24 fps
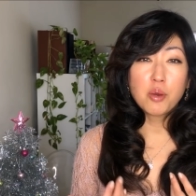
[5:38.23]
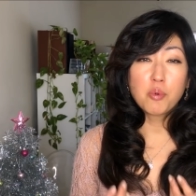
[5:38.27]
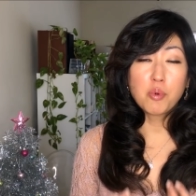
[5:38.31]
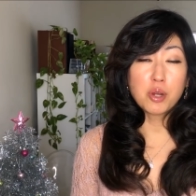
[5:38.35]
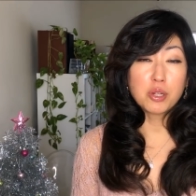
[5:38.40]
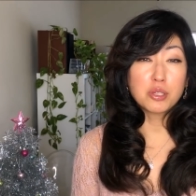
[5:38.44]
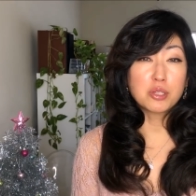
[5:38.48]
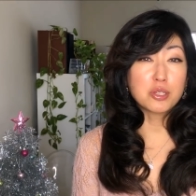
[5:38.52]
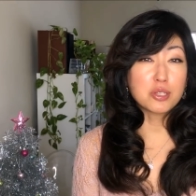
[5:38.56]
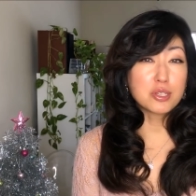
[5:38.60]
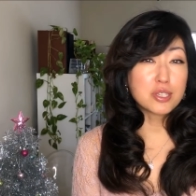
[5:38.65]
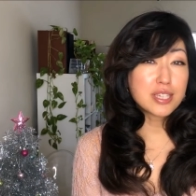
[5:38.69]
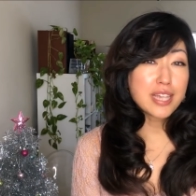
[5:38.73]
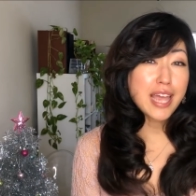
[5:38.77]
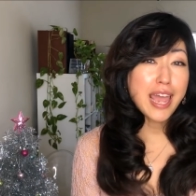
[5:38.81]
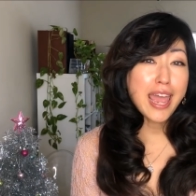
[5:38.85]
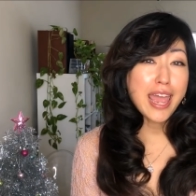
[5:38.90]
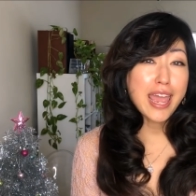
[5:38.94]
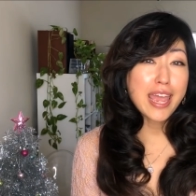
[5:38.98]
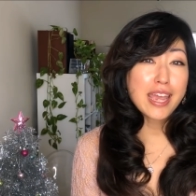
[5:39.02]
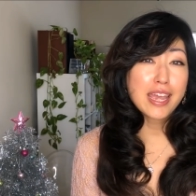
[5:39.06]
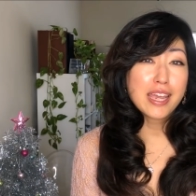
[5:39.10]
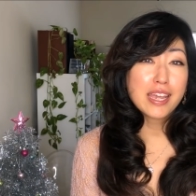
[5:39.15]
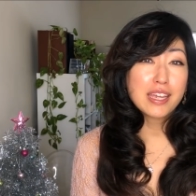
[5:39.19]
want to
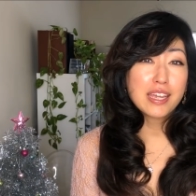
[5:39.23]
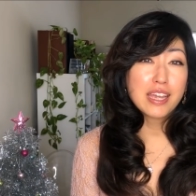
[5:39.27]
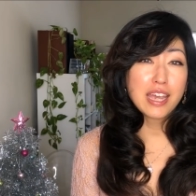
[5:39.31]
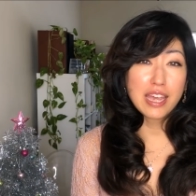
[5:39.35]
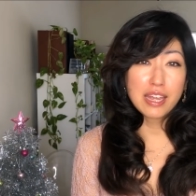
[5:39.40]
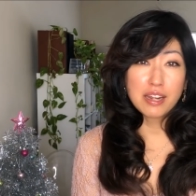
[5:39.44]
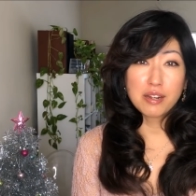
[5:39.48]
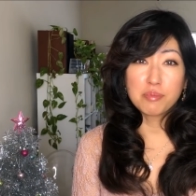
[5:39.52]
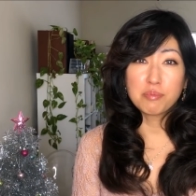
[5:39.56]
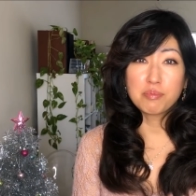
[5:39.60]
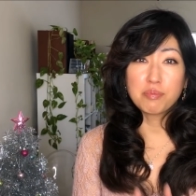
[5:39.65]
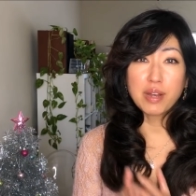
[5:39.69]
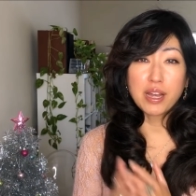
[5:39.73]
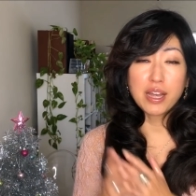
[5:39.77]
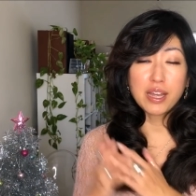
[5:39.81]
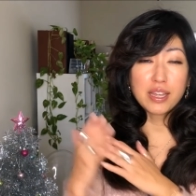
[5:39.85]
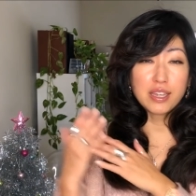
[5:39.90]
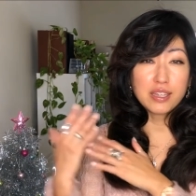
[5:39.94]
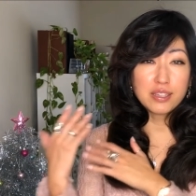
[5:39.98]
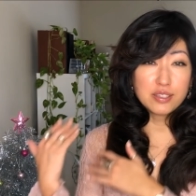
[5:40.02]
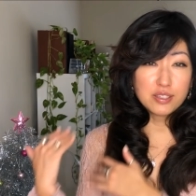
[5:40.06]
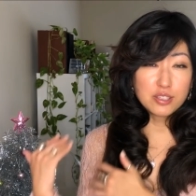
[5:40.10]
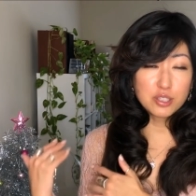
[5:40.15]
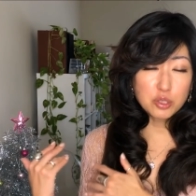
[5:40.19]
say and my
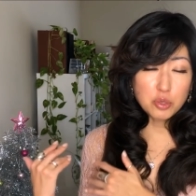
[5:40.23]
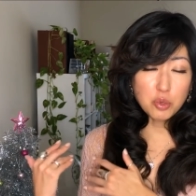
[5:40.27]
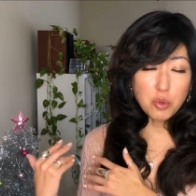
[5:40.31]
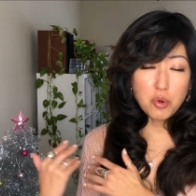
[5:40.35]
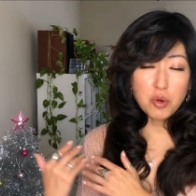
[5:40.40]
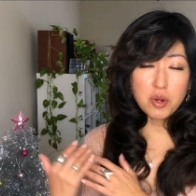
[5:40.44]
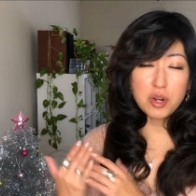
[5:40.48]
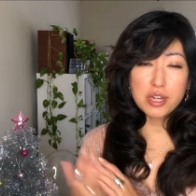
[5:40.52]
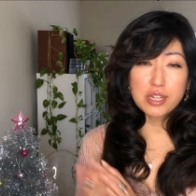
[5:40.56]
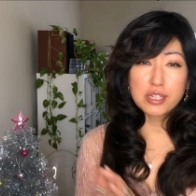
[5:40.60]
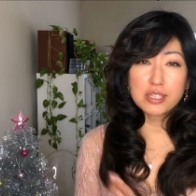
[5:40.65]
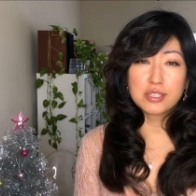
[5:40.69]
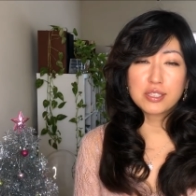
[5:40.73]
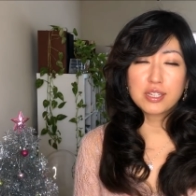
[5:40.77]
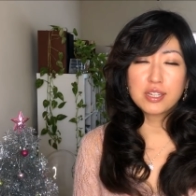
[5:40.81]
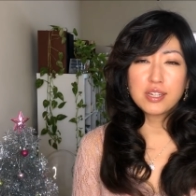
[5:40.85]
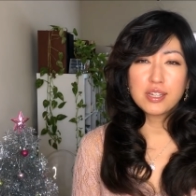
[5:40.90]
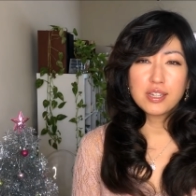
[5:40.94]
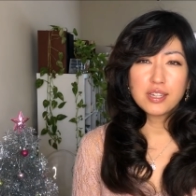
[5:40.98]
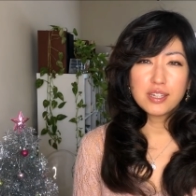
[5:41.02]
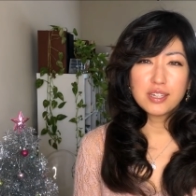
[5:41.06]
stories.